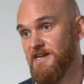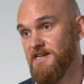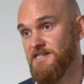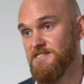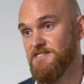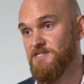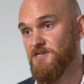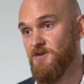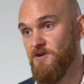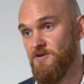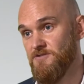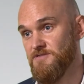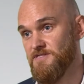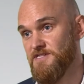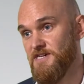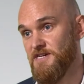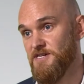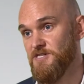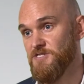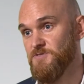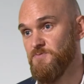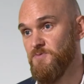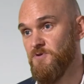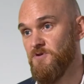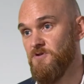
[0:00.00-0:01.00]
It's a
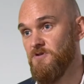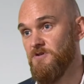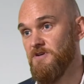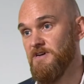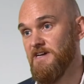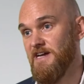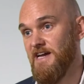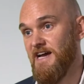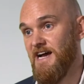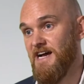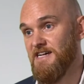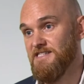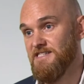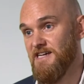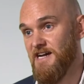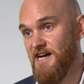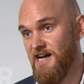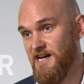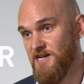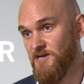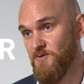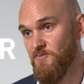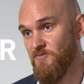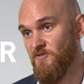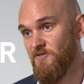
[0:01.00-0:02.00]
contact sport. It has a
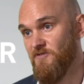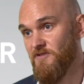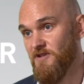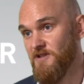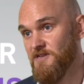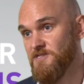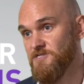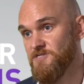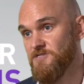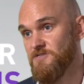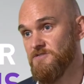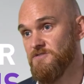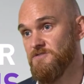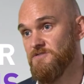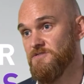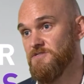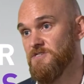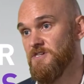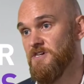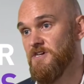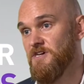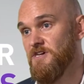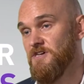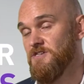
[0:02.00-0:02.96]
high number of collisions.